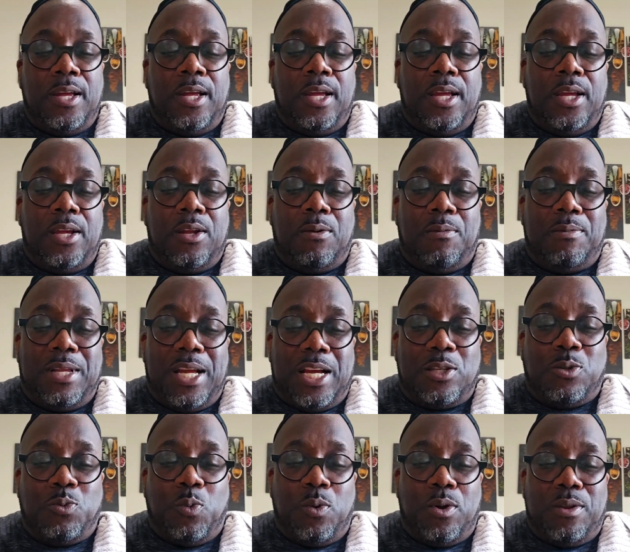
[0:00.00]
You know,
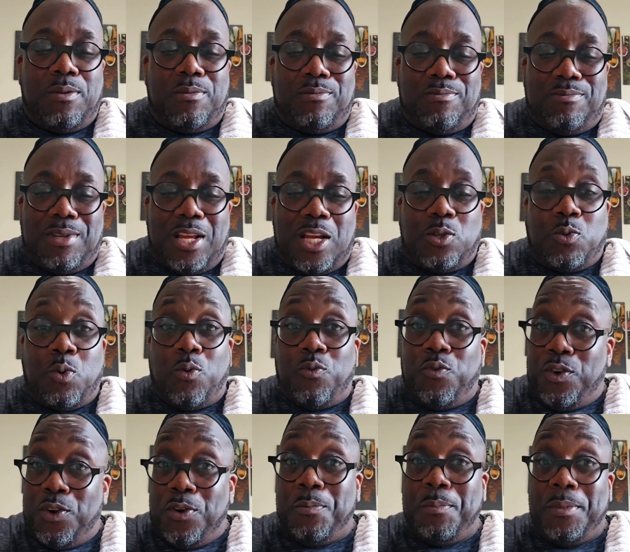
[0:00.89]
that's what that's what
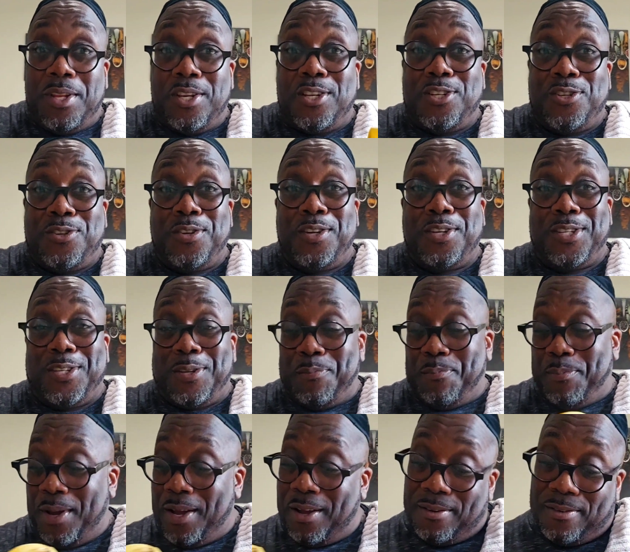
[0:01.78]
real ministry is
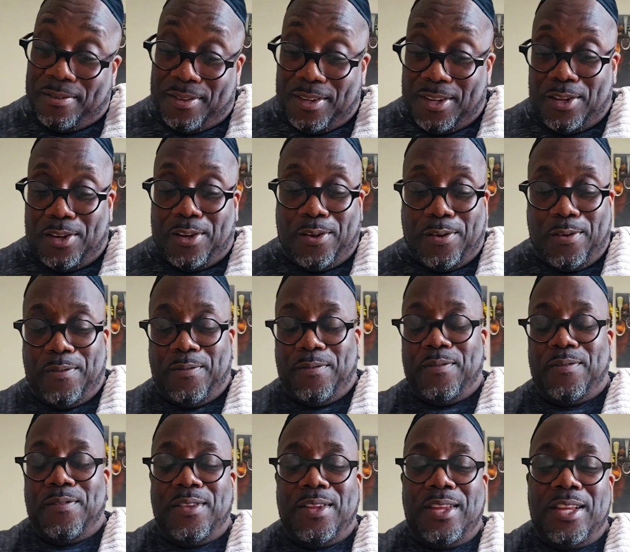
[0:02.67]
about, you know.
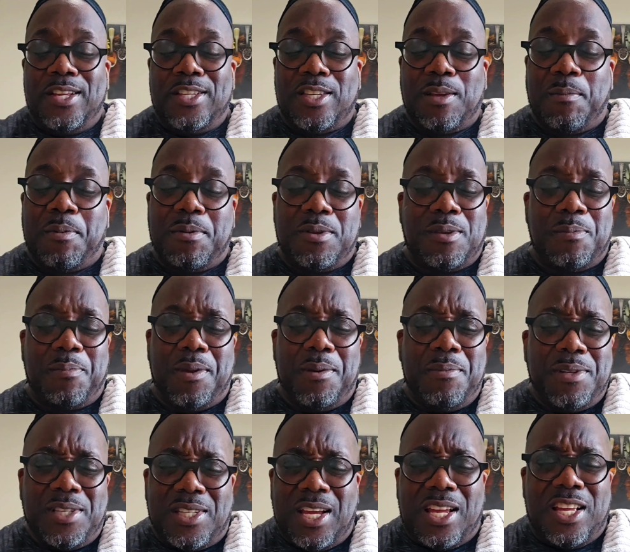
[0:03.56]
Some people say,
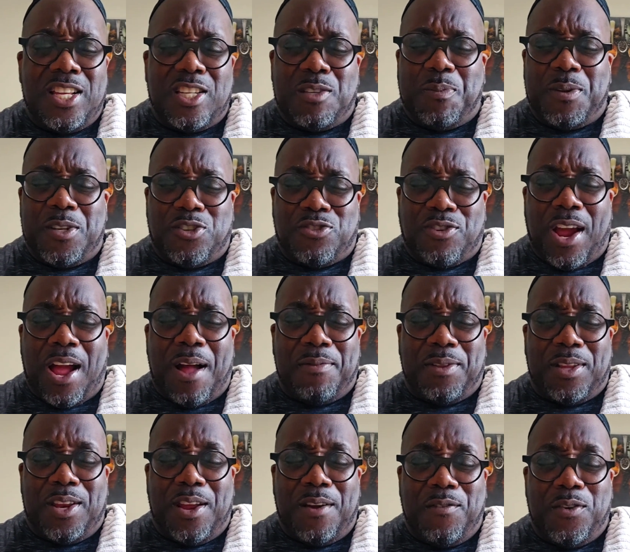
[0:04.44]
BBJ, you just be
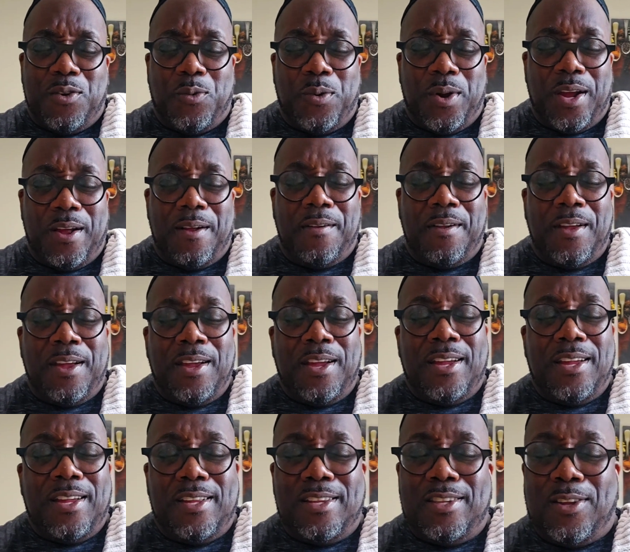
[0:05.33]
traveling everywhere.
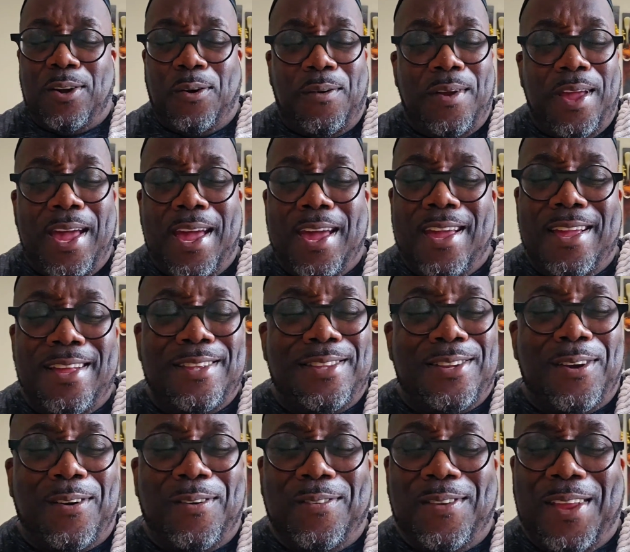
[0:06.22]
Don't hate,
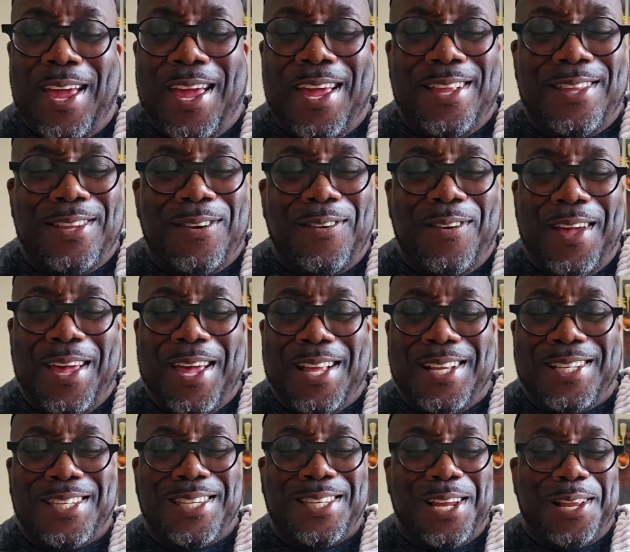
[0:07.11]
don't hate, don't
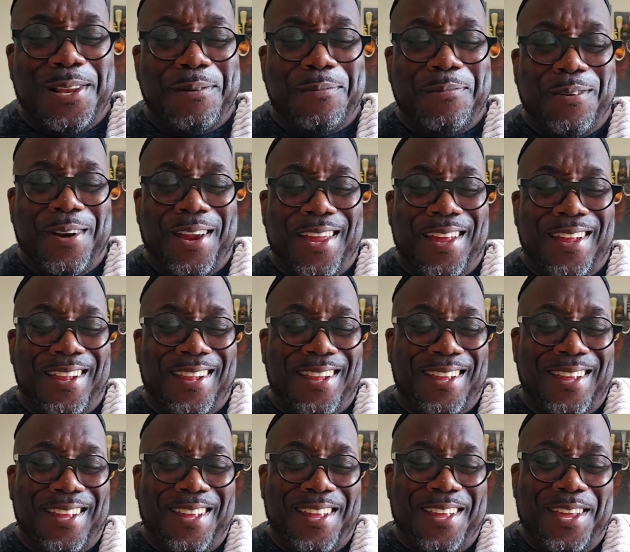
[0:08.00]
hate, celebrate
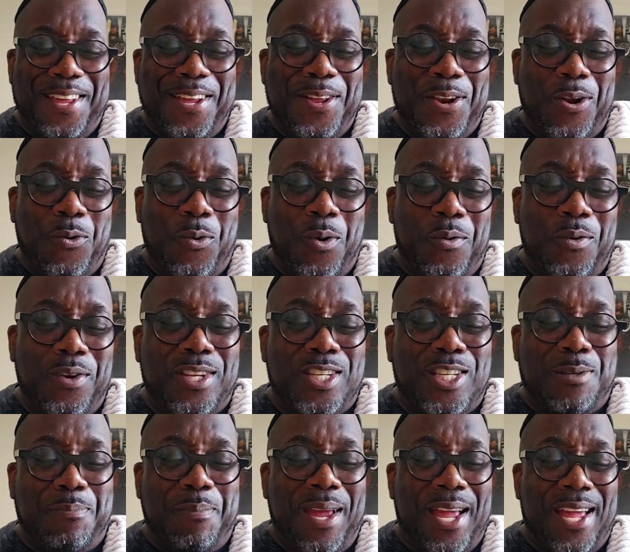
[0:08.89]
you know, we're
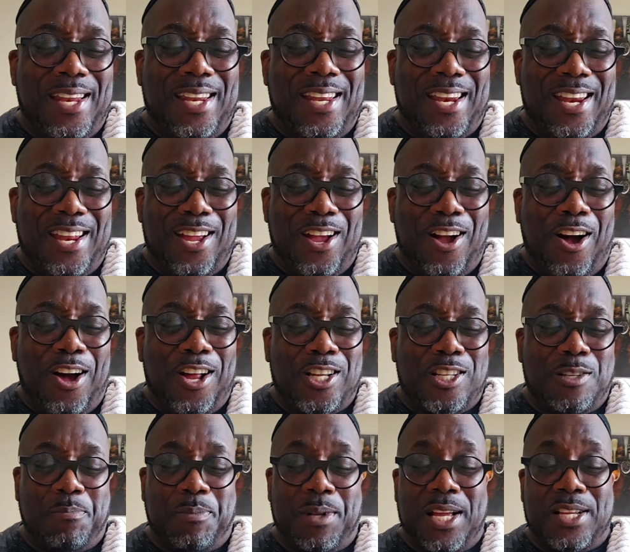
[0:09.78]
expanding and God
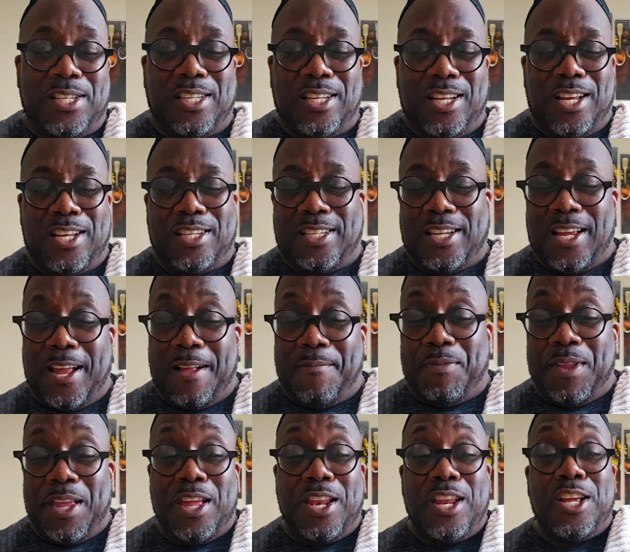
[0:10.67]
is blessing us
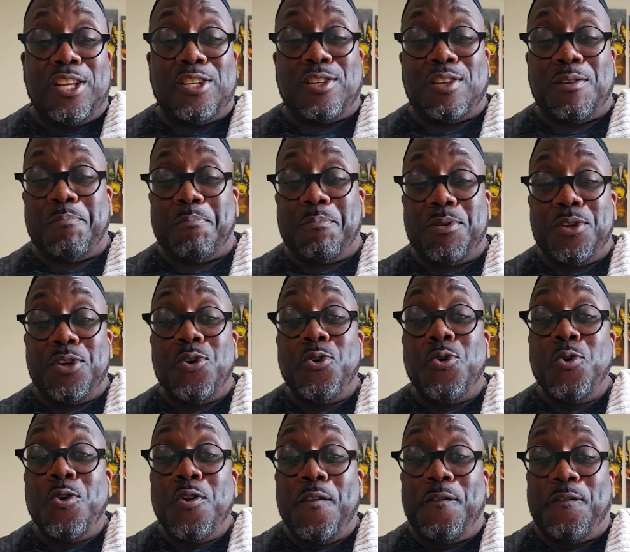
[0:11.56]
and it is
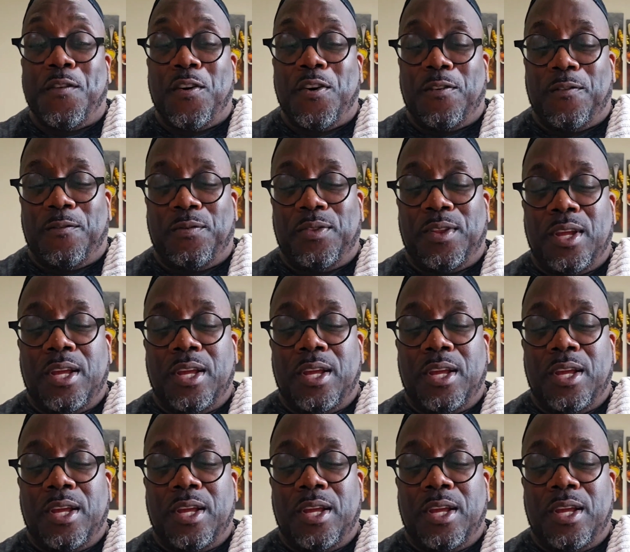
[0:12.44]
beautiful.